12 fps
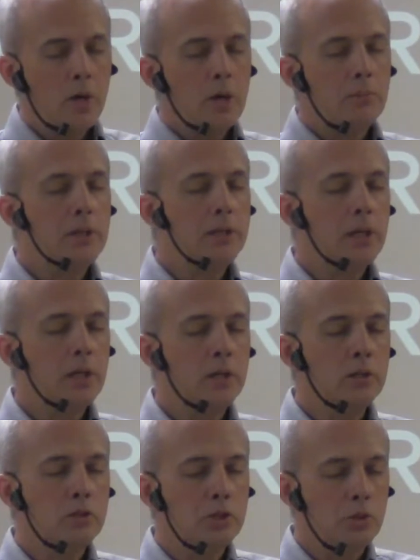
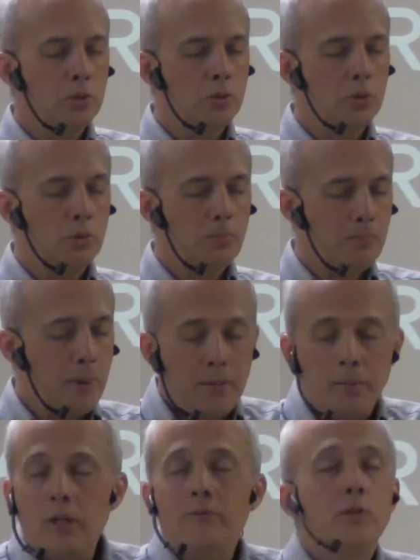beginning to
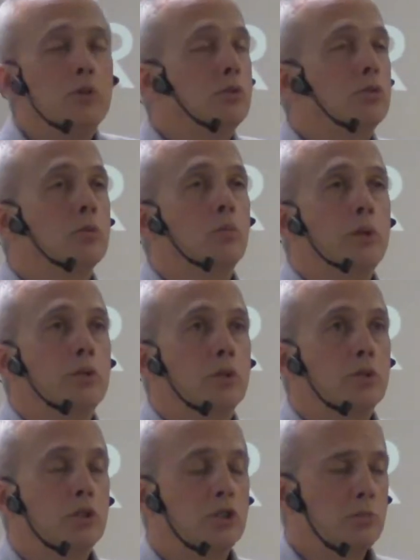maybe even do some
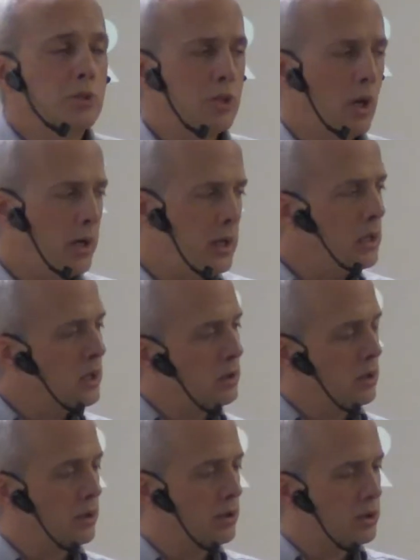research and some studying
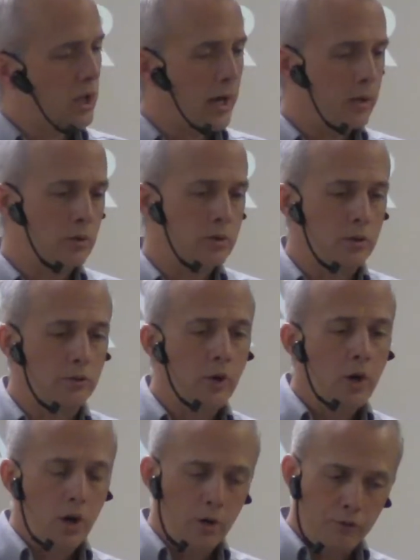into the cycles of
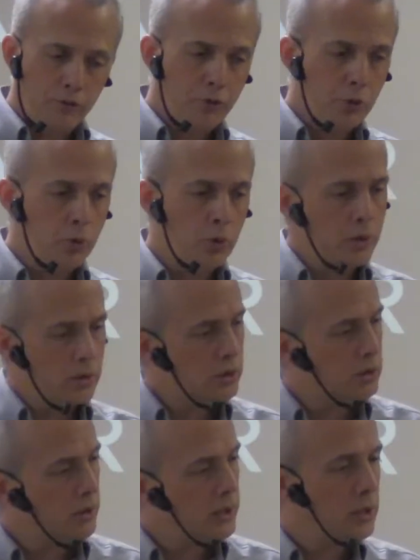food and
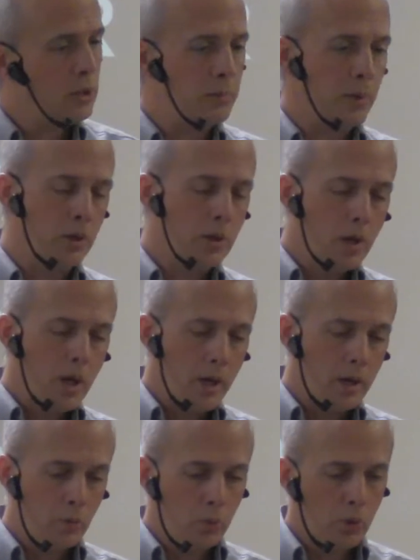sleep
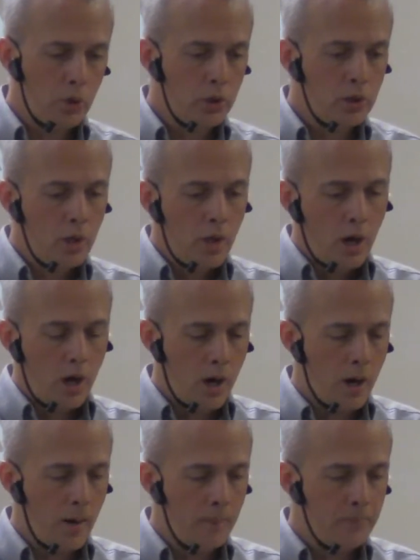and work.
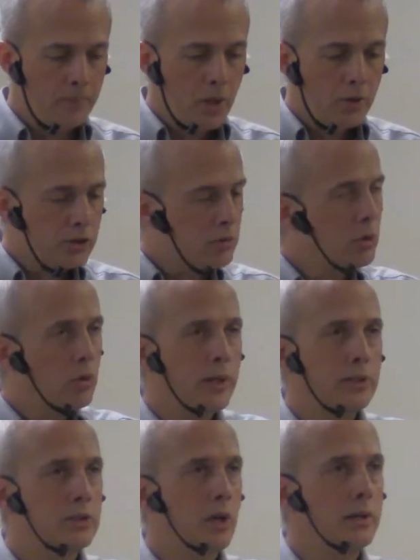There's some
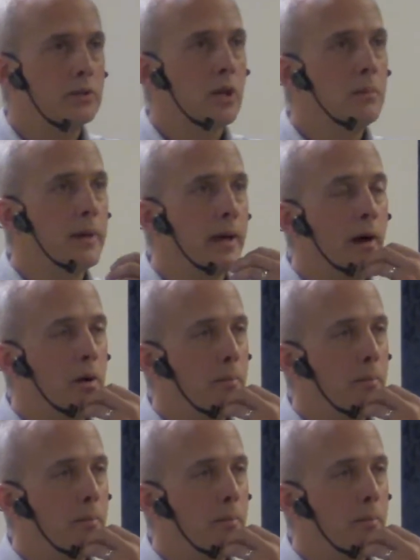great studies coming out